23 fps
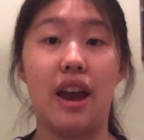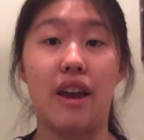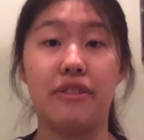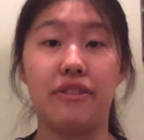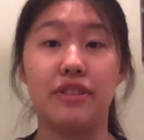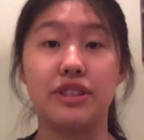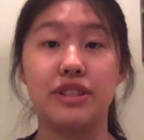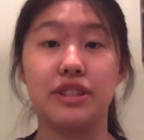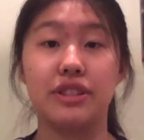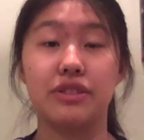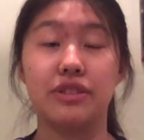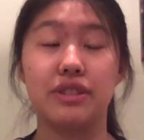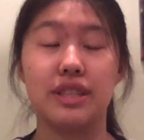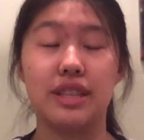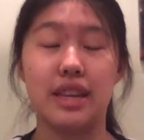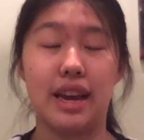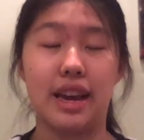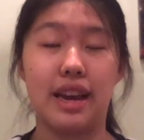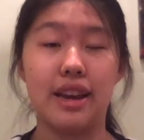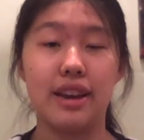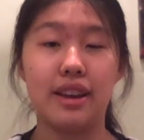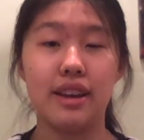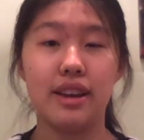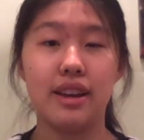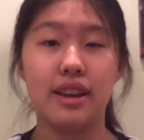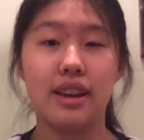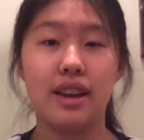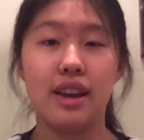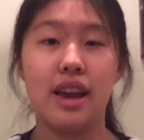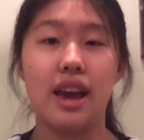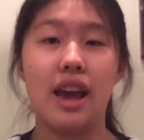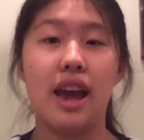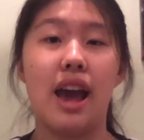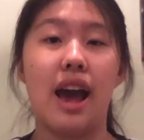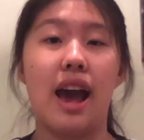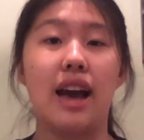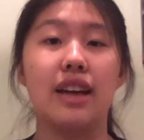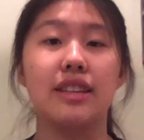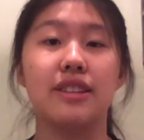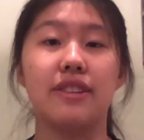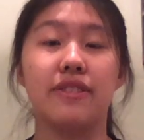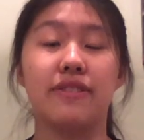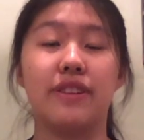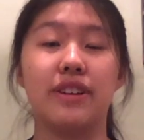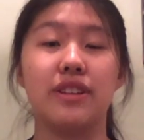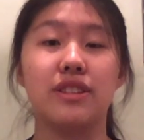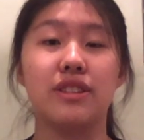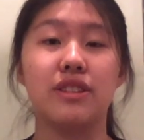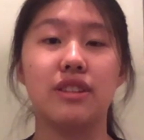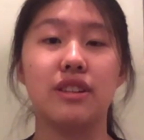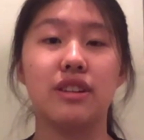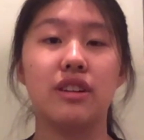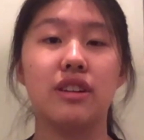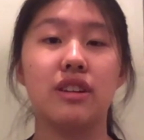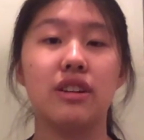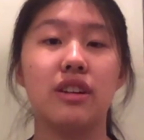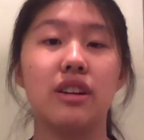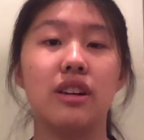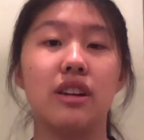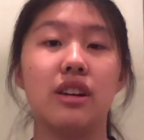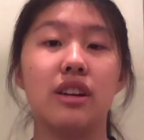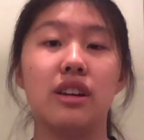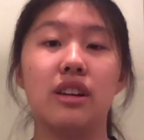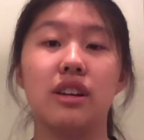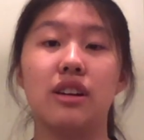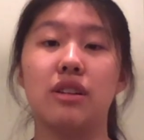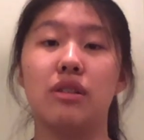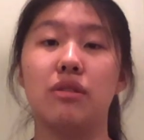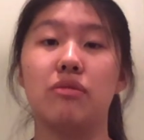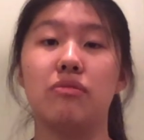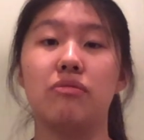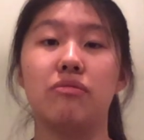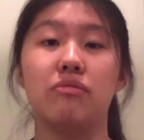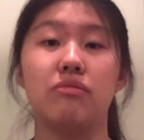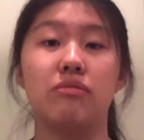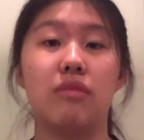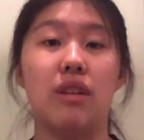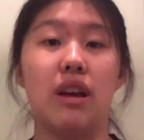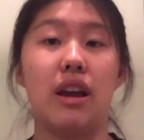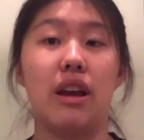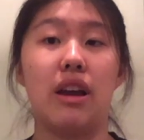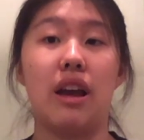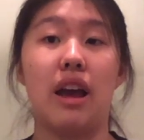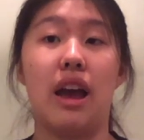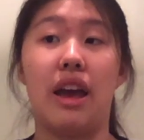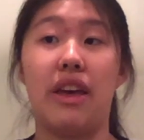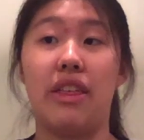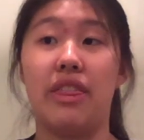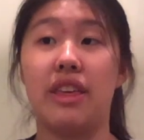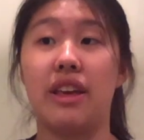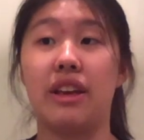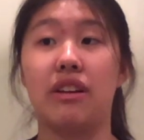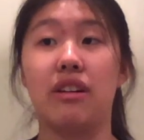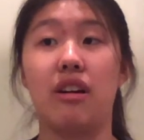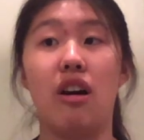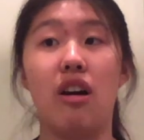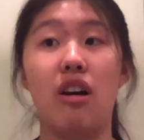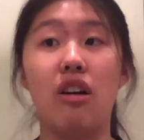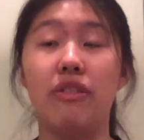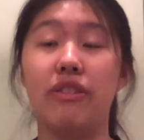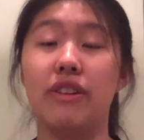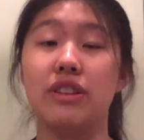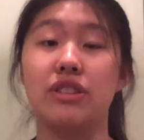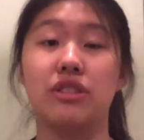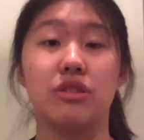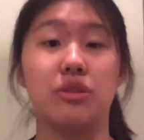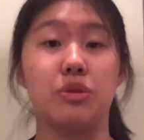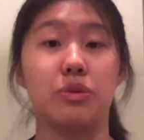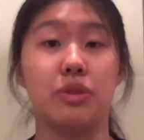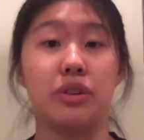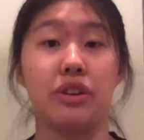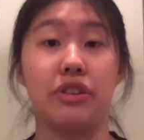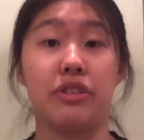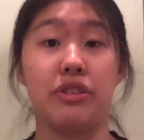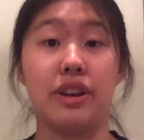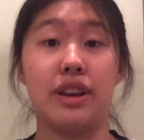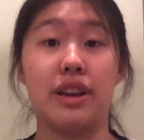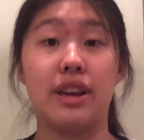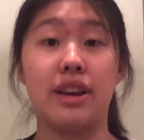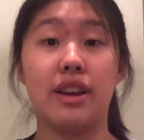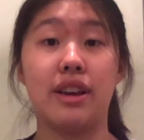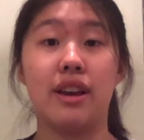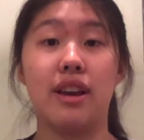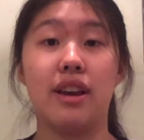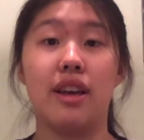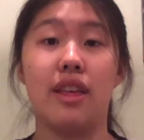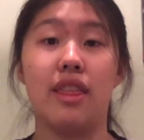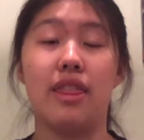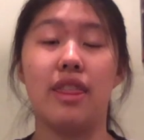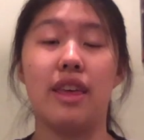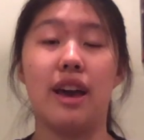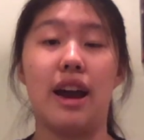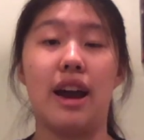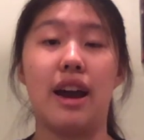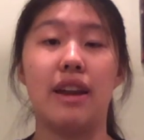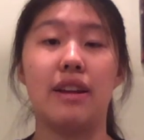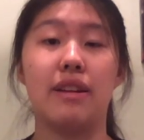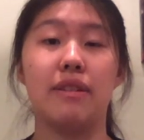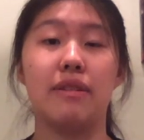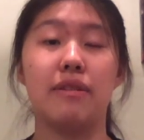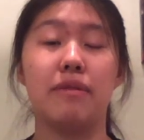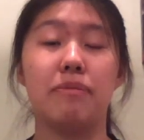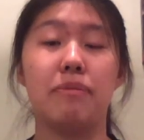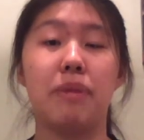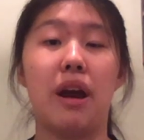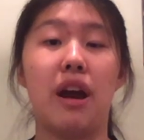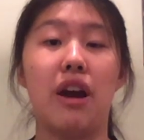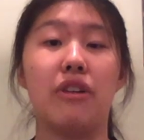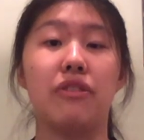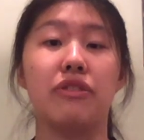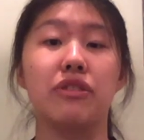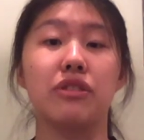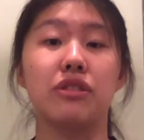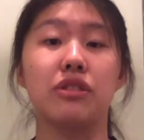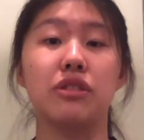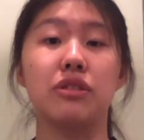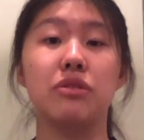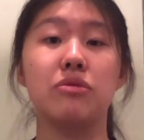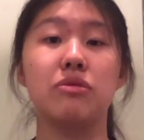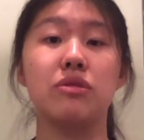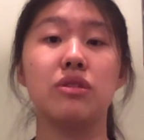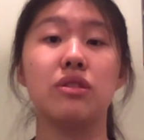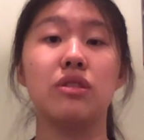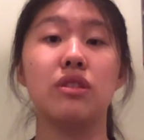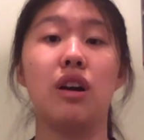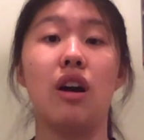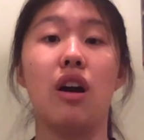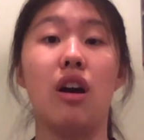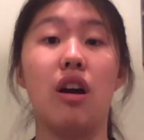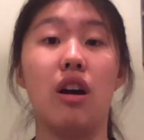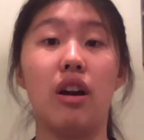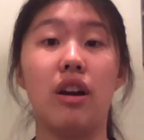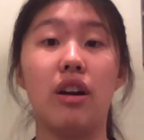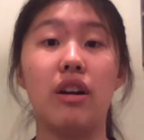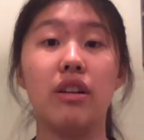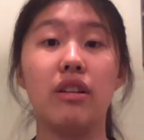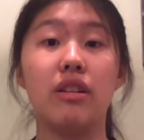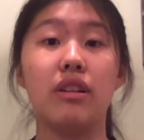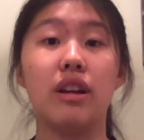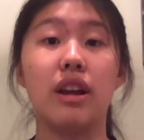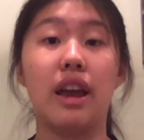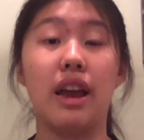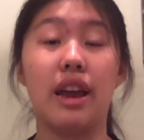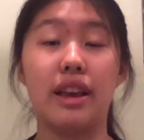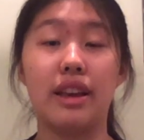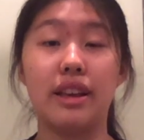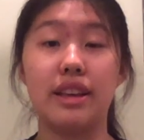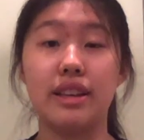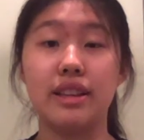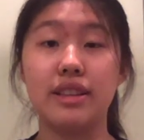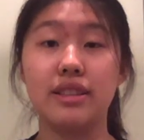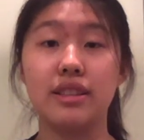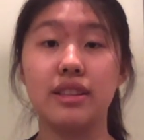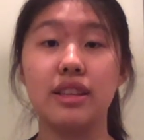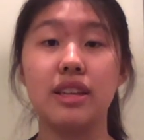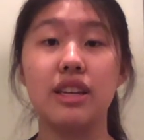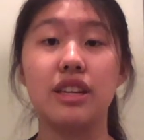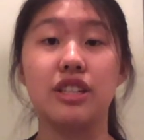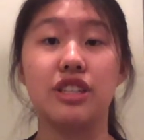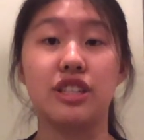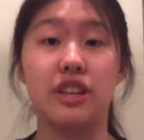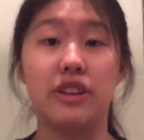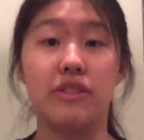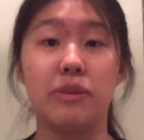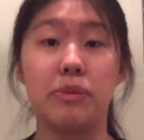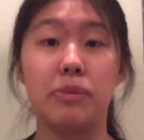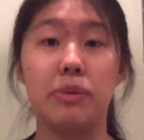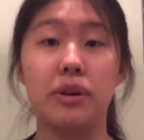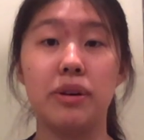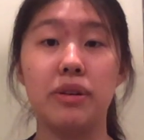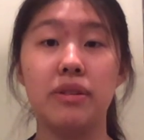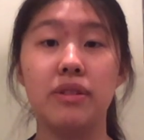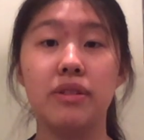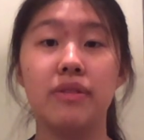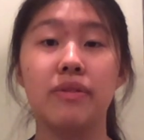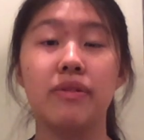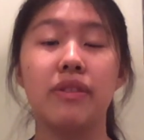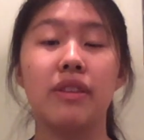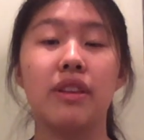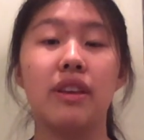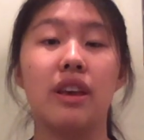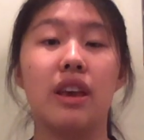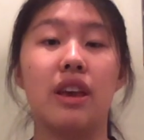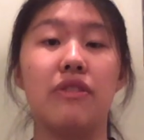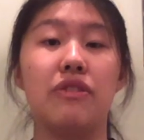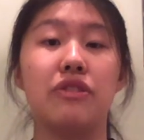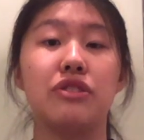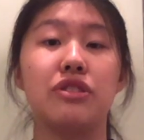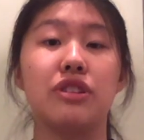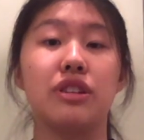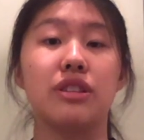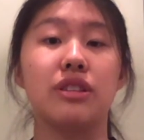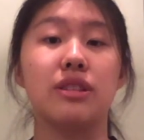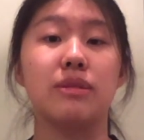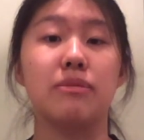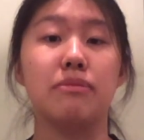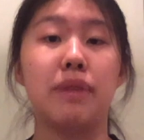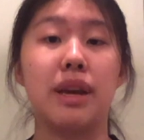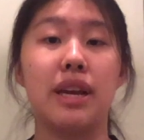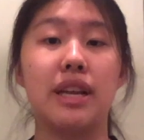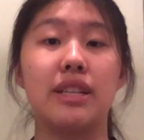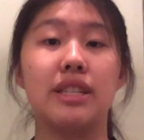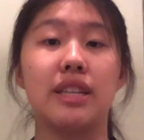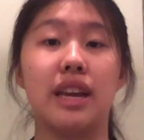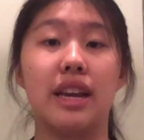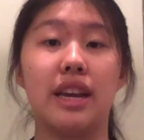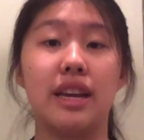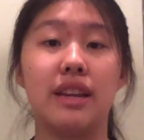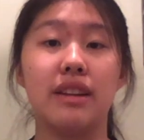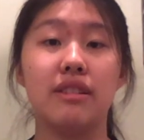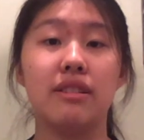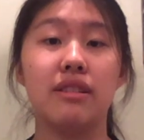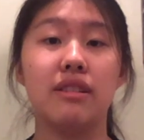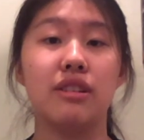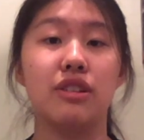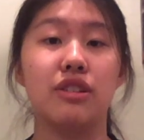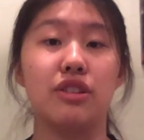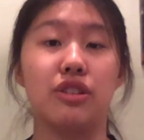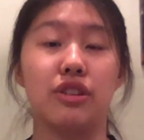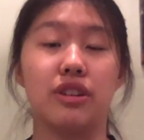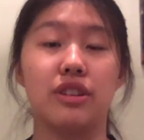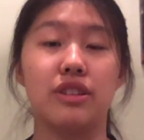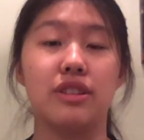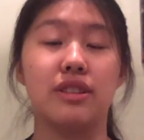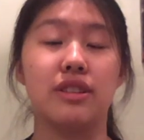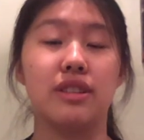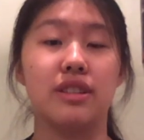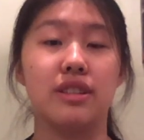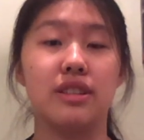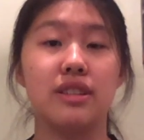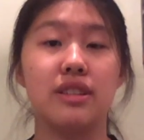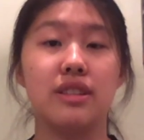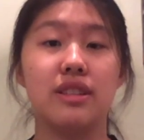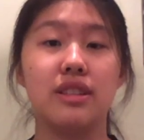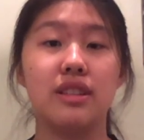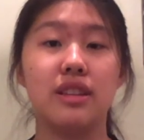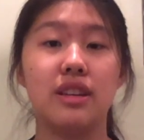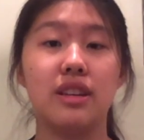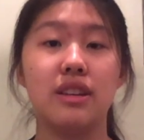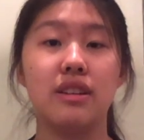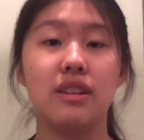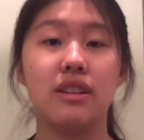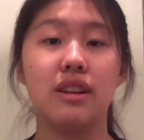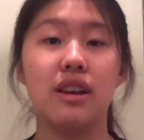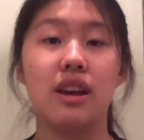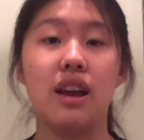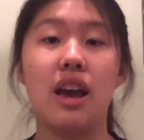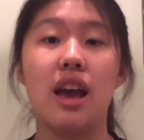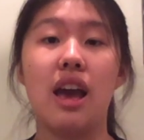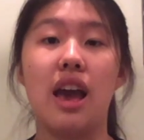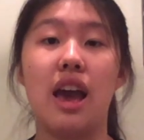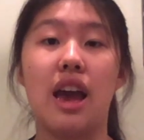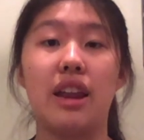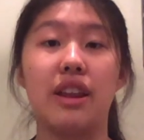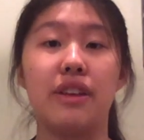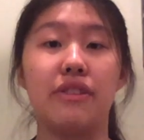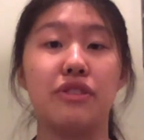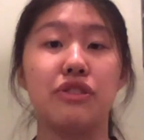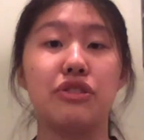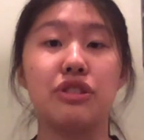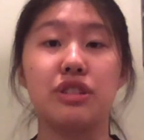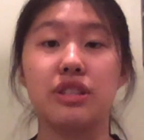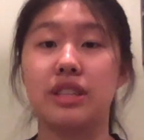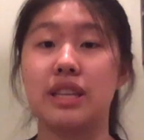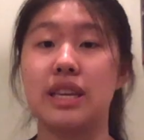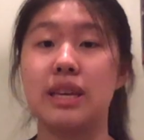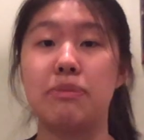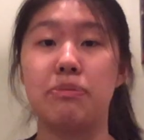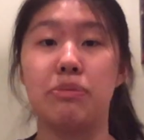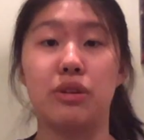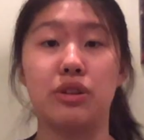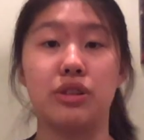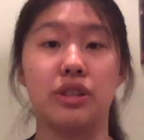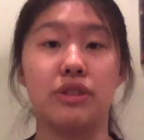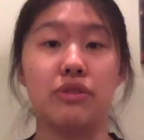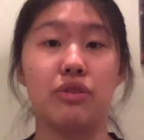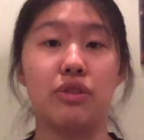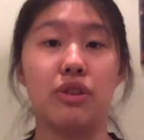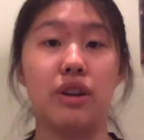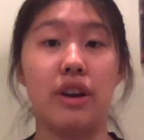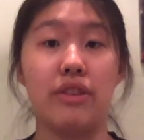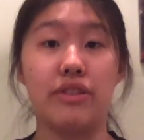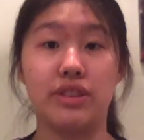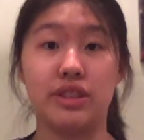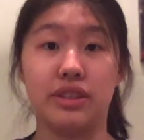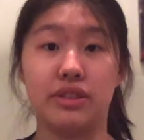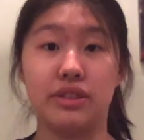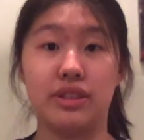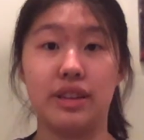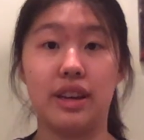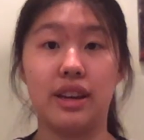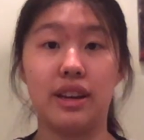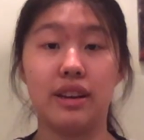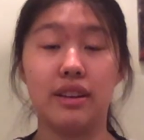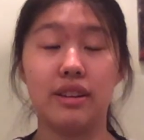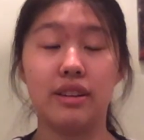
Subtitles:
every single day. As a fencer, I think all fencers would agree that powerful glutes are easily achievable if you just maintain your consistency and if you just keep pushing for it every single day.